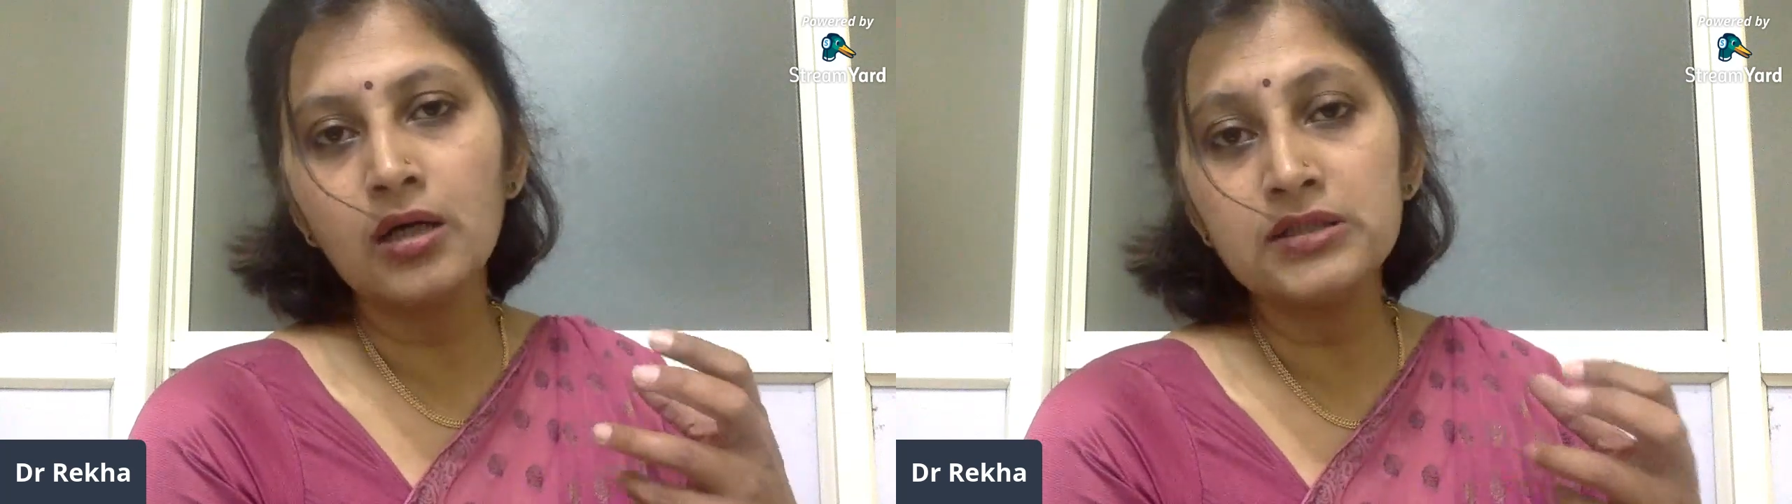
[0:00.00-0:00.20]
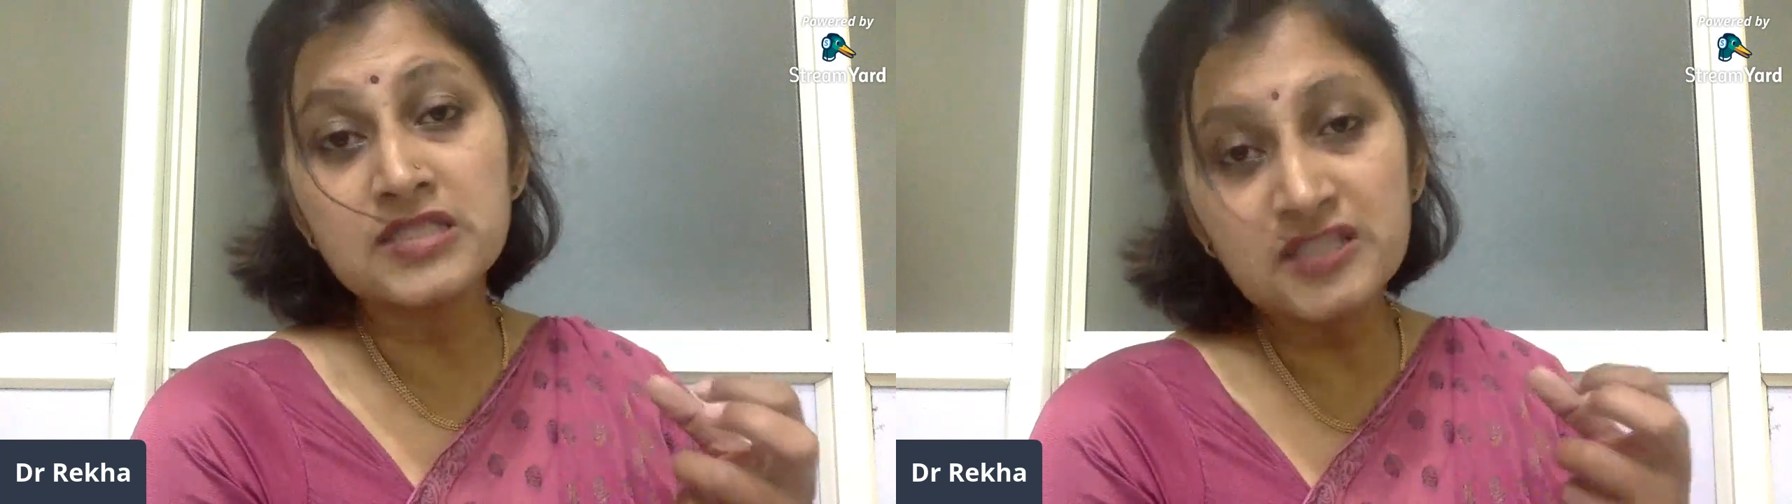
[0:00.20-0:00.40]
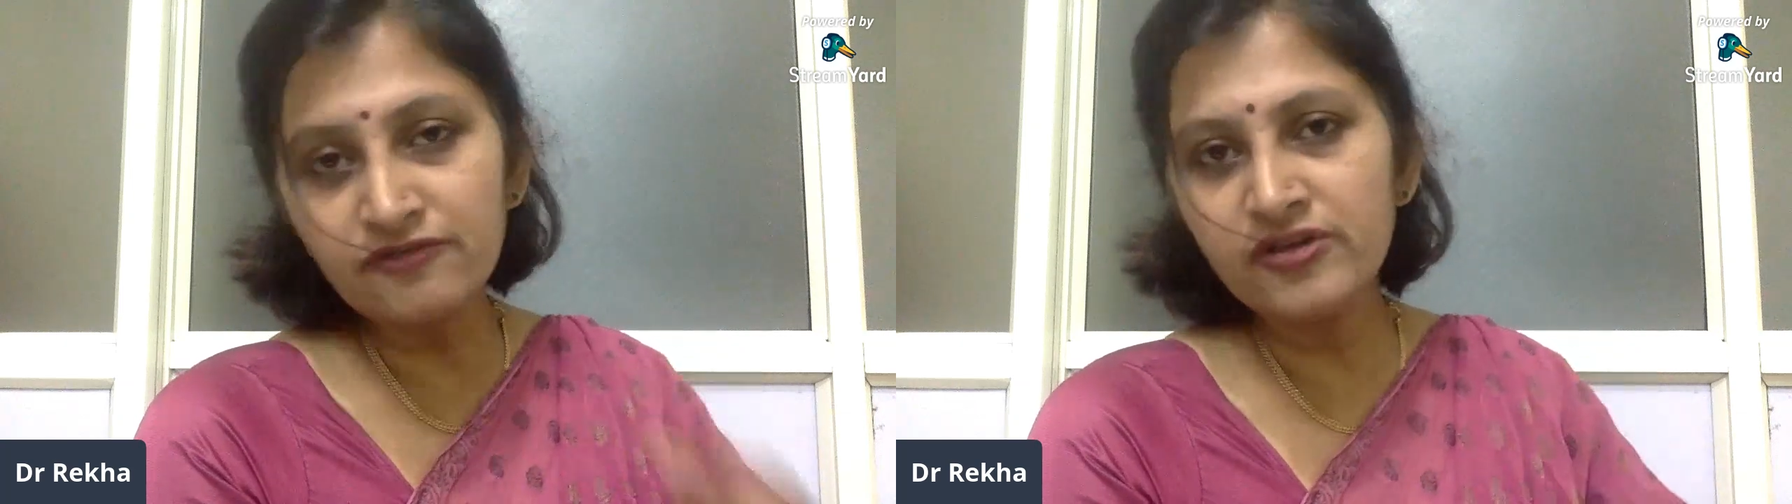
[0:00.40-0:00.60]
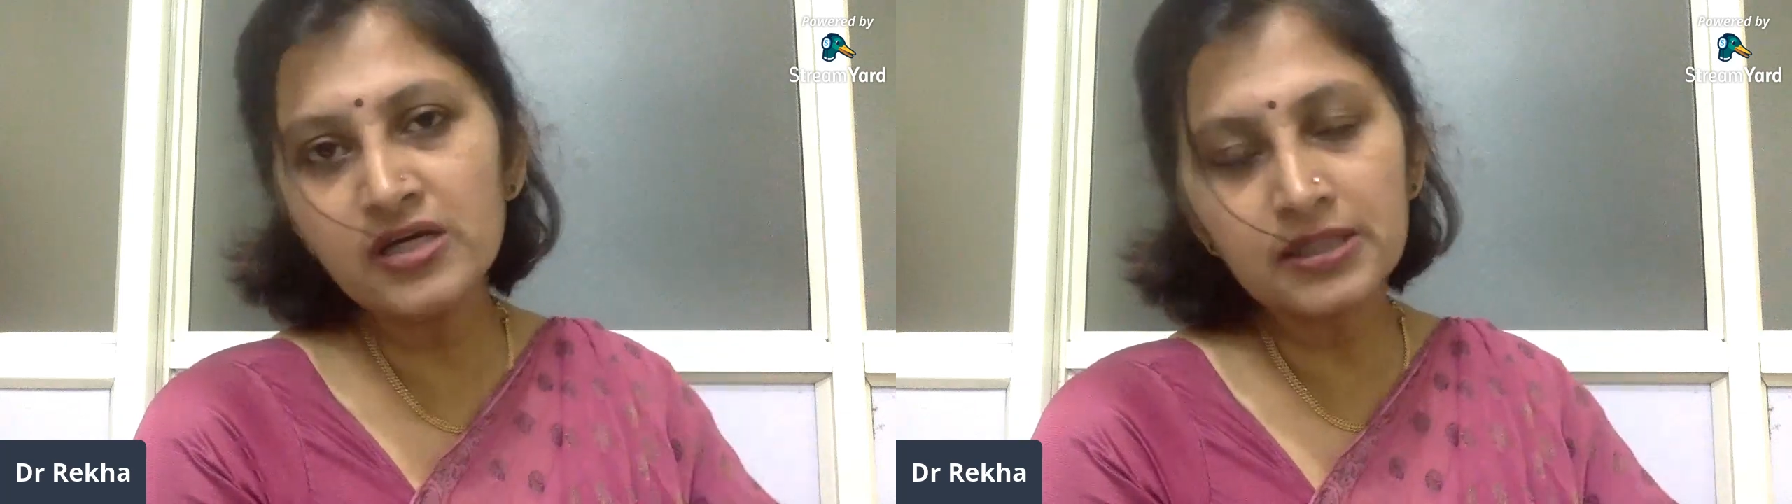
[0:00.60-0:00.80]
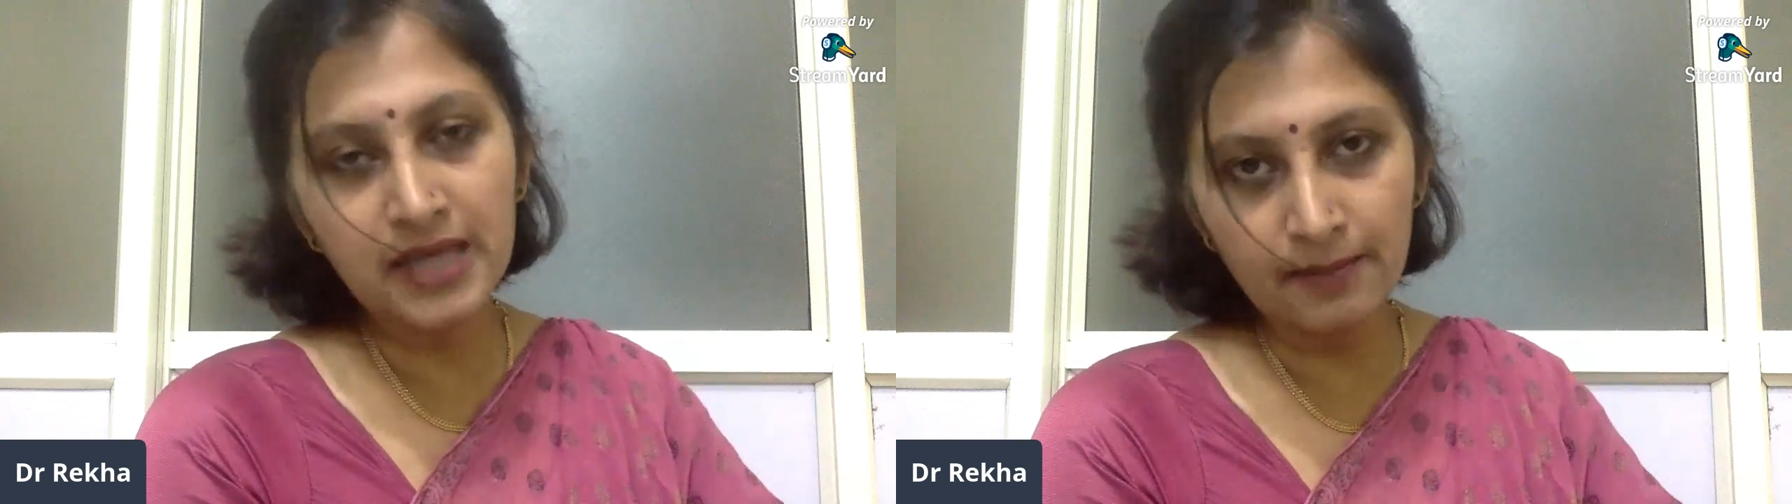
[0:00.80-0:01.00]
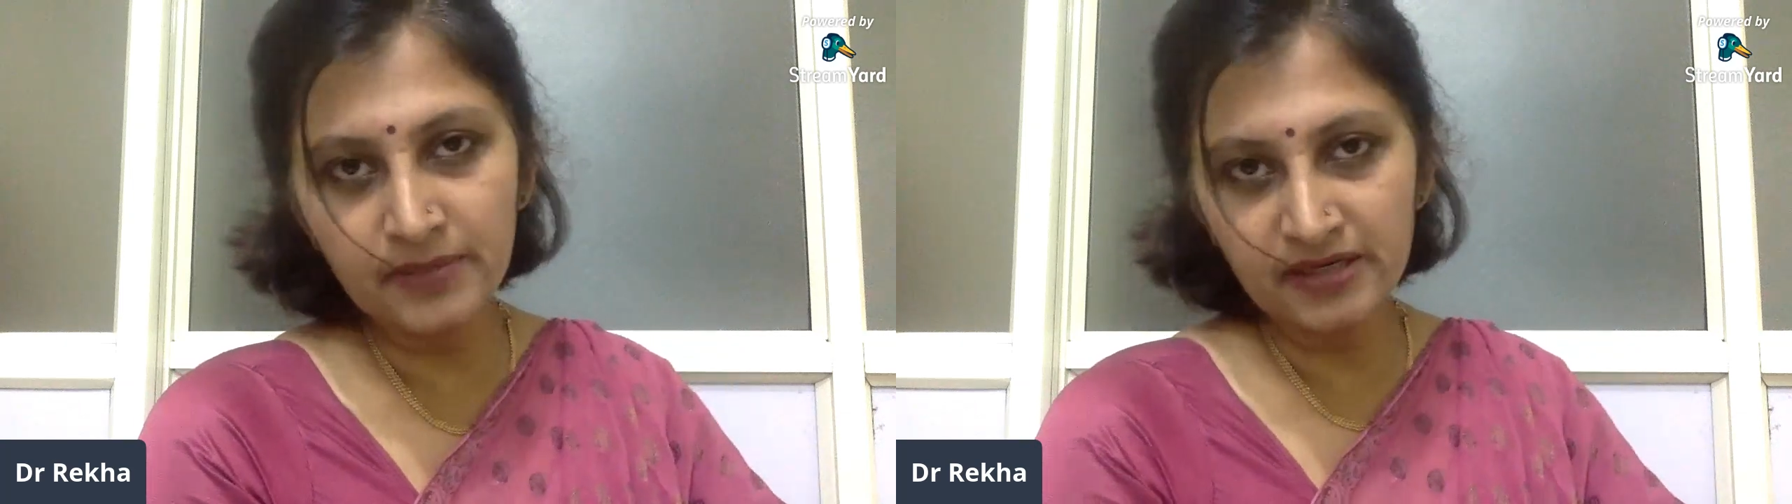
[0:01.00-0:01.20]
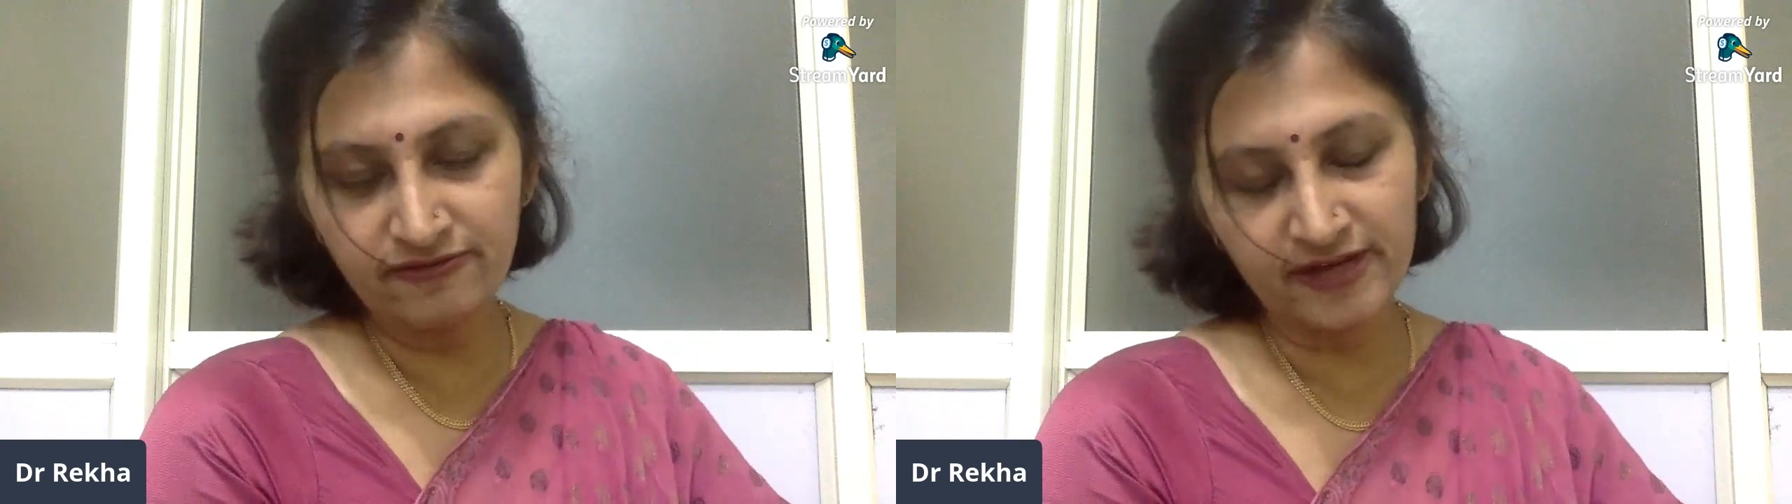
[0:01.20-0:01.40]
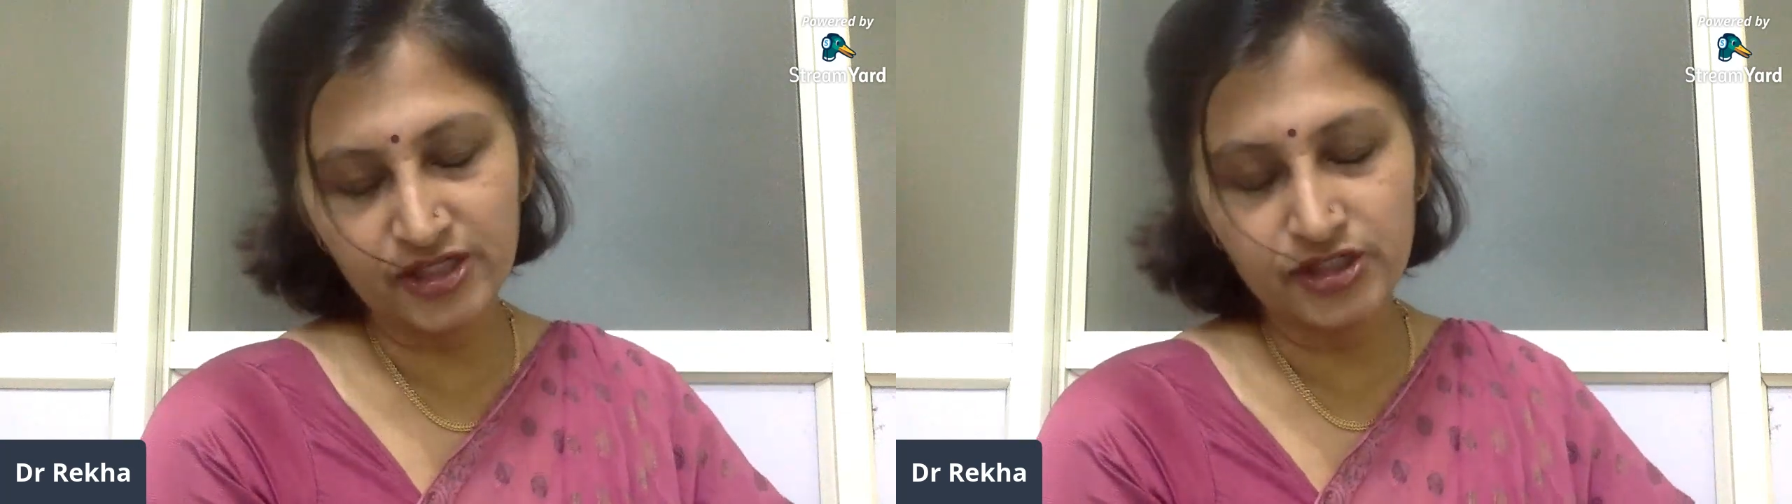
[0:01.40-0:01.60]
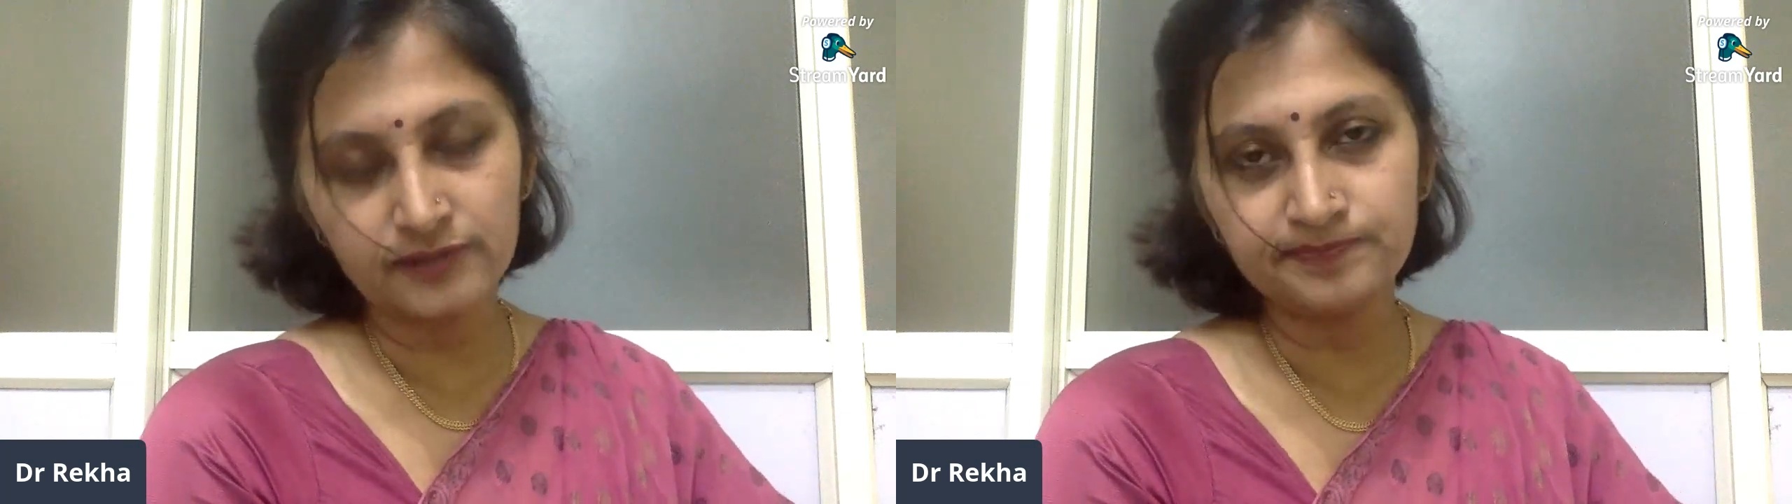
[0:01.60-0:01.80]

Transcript: severe gum infection.